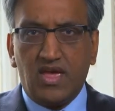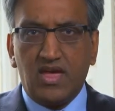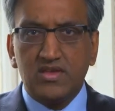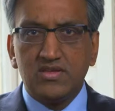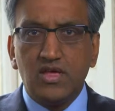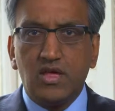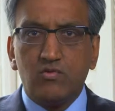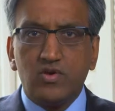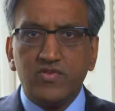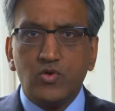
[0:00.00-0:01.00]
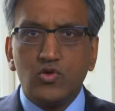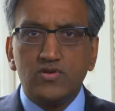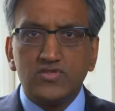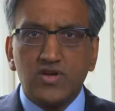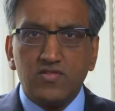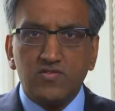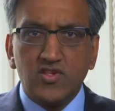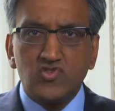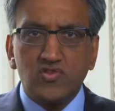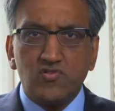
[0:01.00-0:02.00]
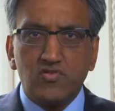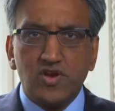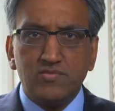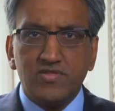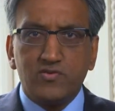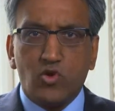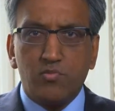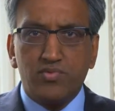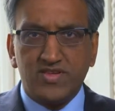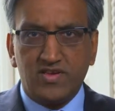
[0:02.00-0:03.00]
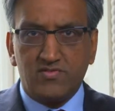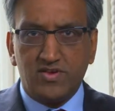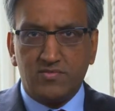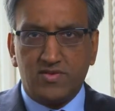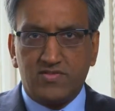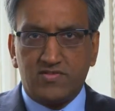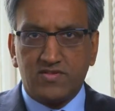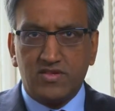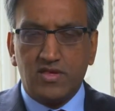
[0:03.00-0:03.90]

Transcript: and what we call transitional treatments or bridging treatments.